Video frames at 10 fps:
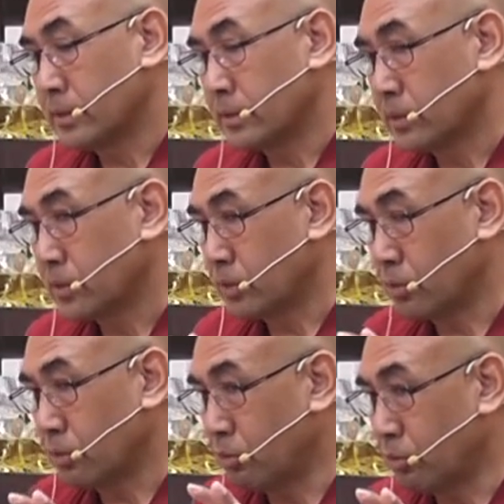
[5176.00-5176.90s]

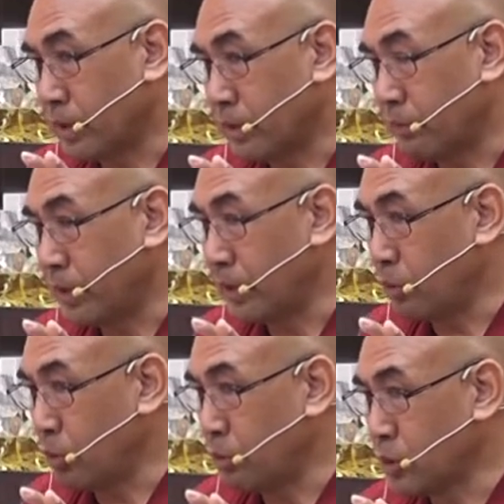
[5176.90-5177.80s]
So look at, we
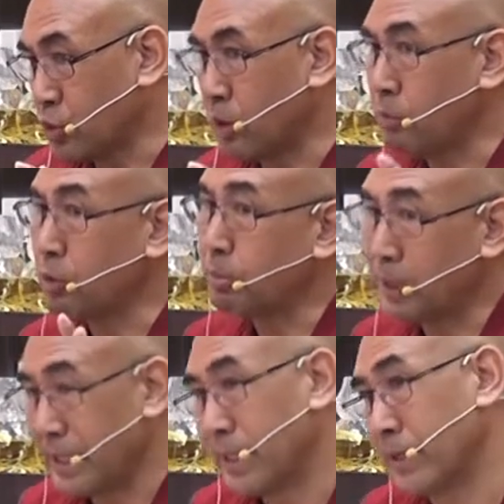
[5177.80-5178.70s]
always talk about
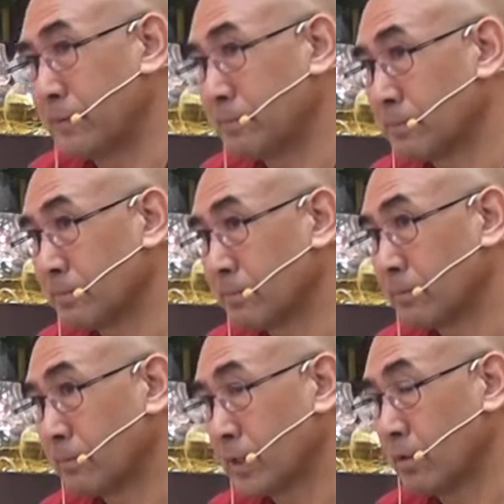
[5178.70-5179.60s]
mind.
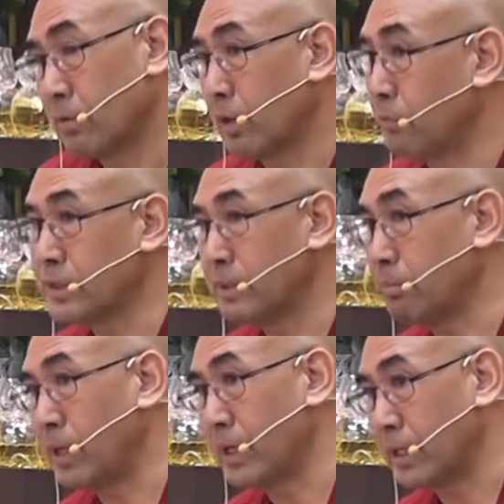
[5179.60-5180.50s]
We say
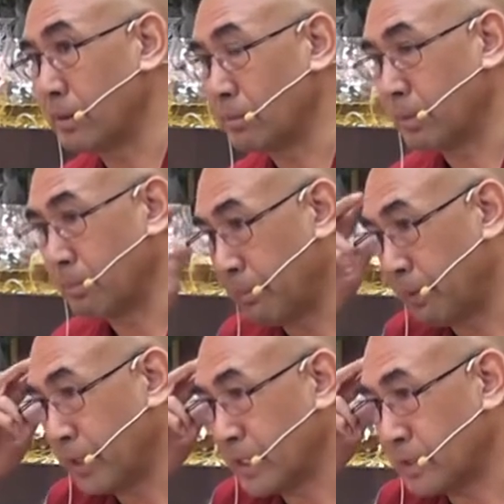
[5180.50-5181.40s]
mind. My
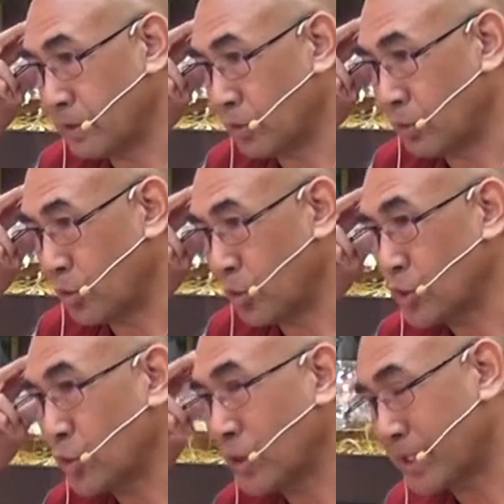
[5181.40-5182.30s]
mind is, you know, not
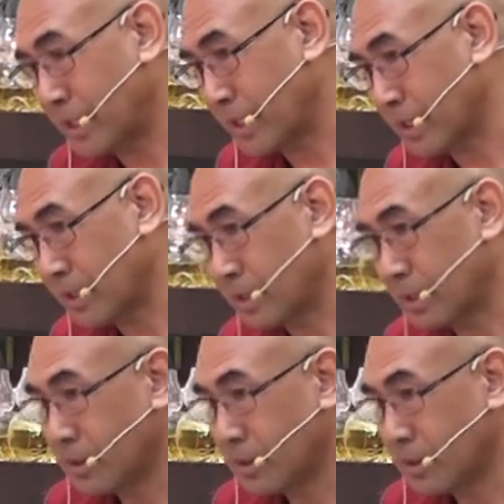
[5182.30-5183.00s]
so clear.